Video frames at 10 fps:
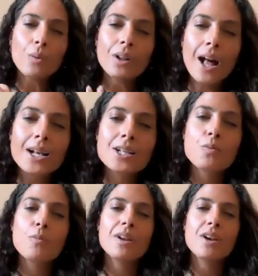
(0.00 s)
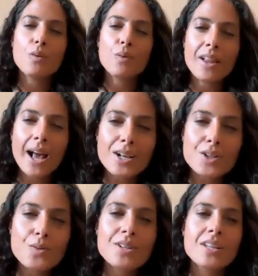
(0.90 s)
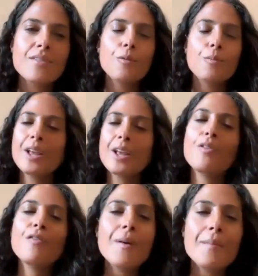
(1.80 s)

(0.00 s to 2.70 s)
a relaxed woman, a relaxed receiver, playing with